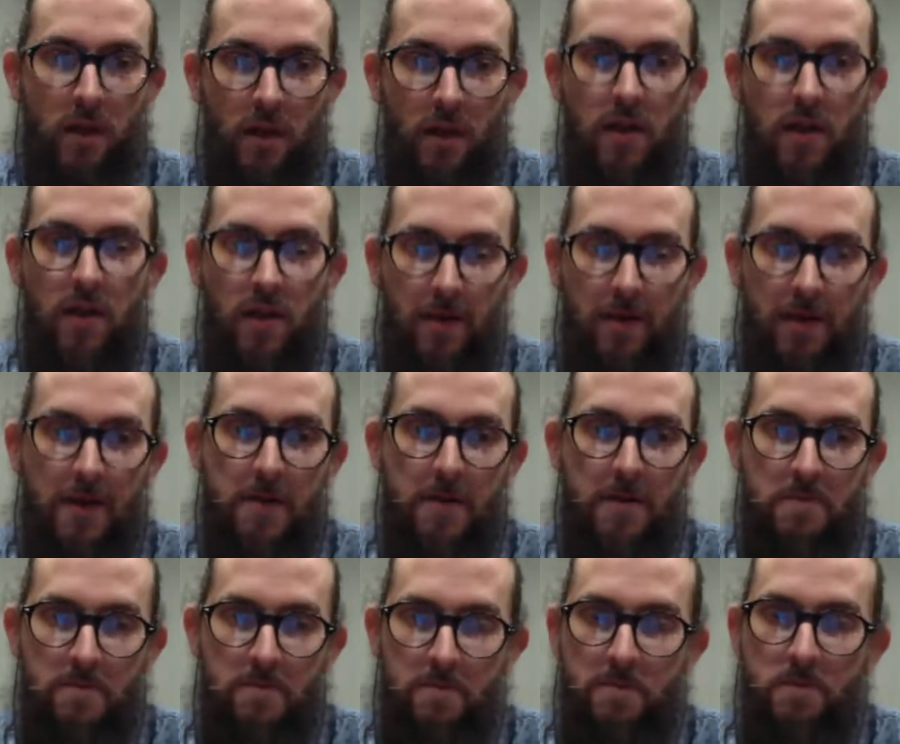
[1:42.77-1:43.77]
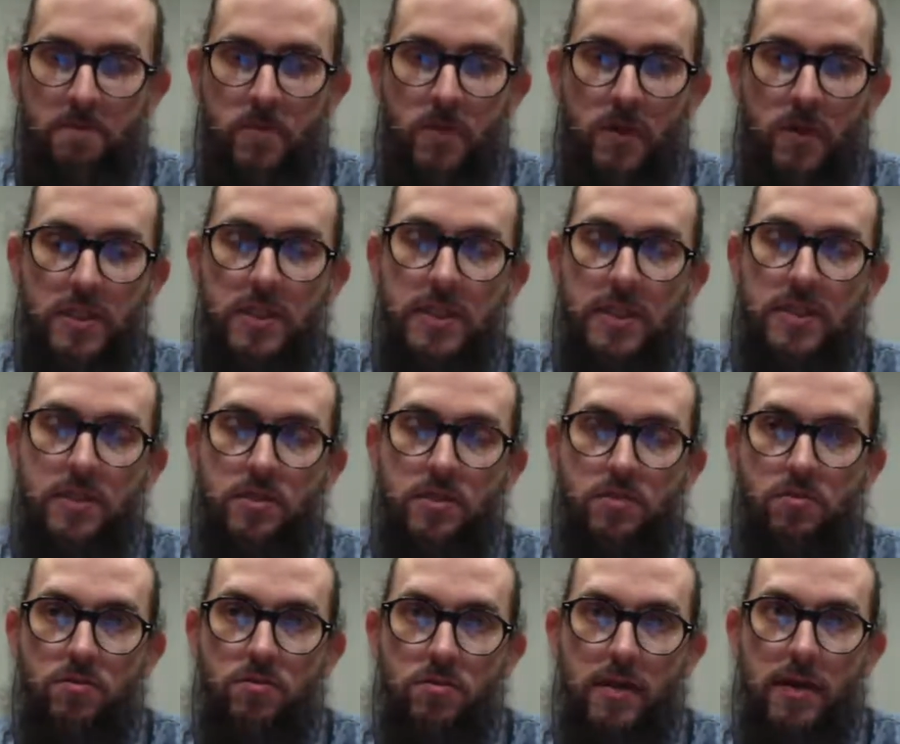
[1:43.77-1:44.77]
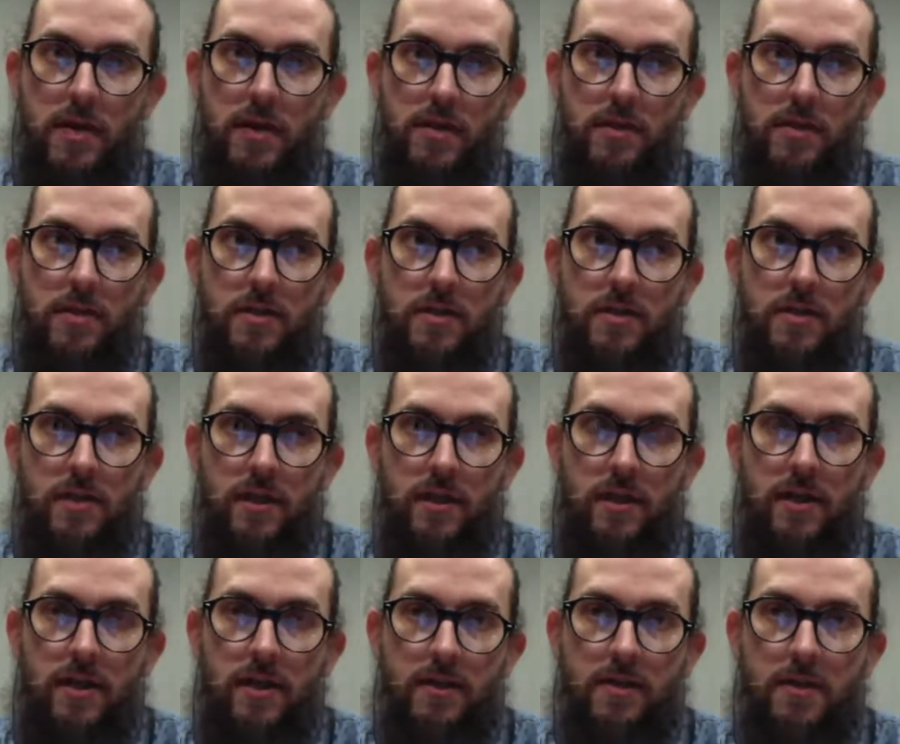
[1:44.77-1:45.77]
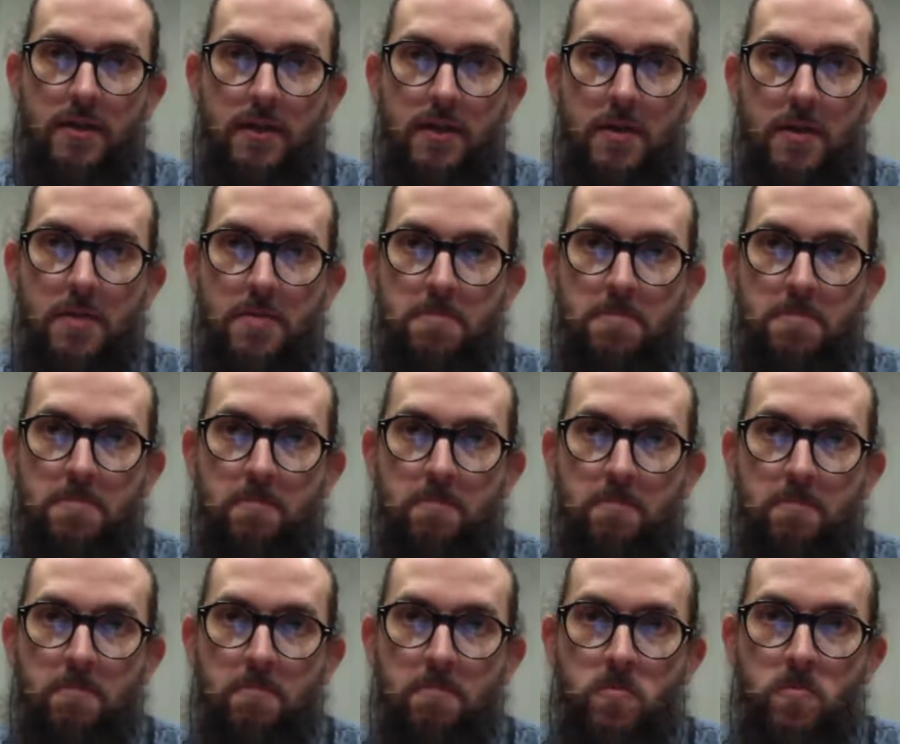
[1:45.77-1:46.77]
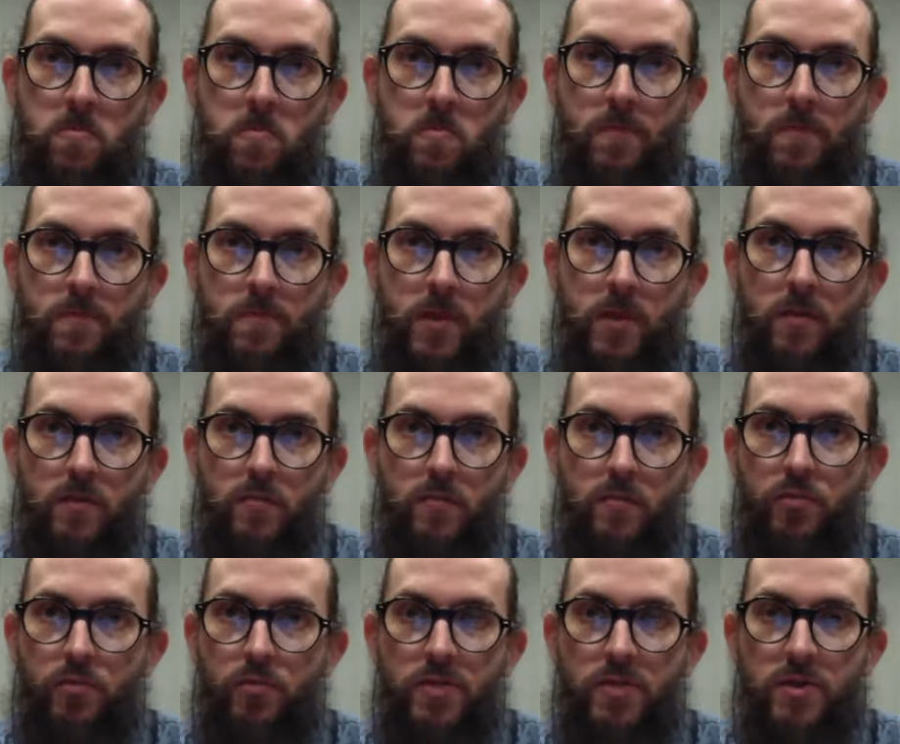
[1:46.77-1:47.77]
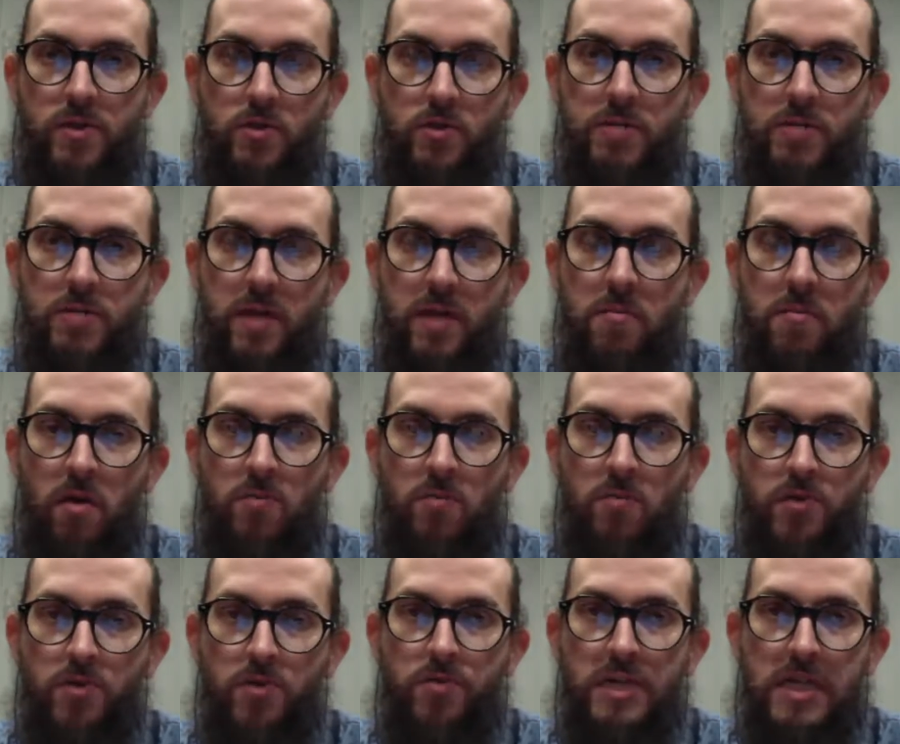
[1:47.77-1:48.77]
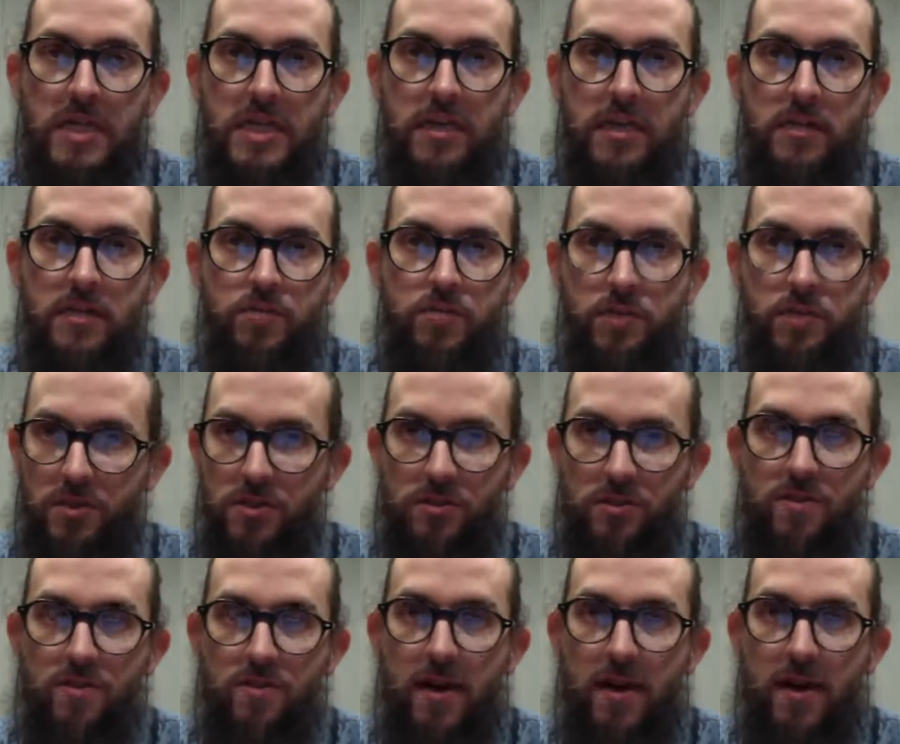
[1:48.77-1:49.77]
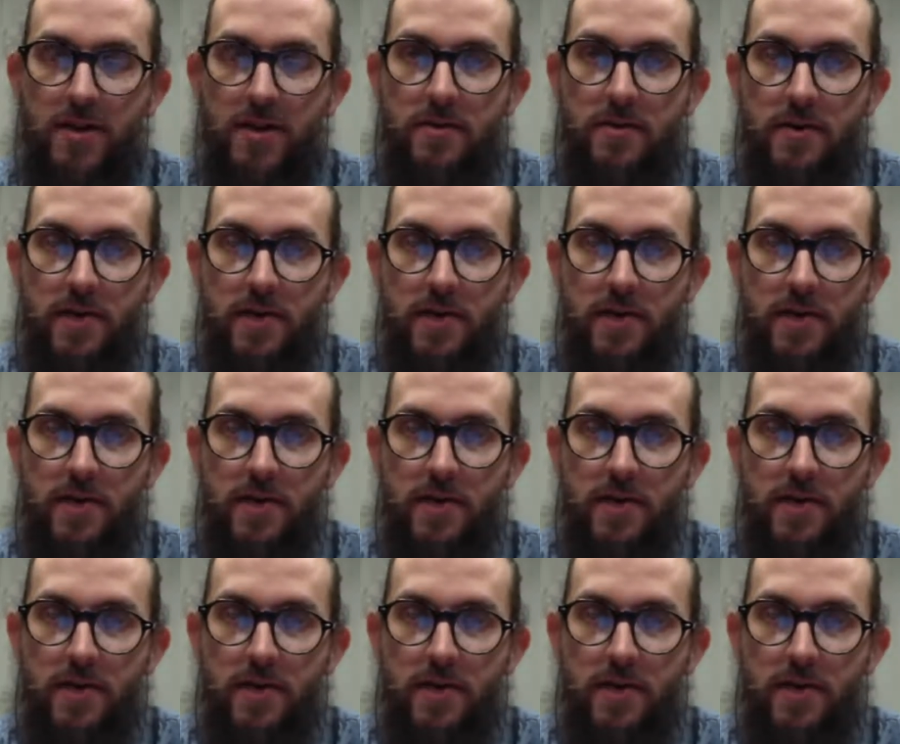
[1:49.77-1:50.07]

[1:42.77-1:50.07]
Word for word: So I decided to do that, and pretty much only my mom was reading it, which is fine.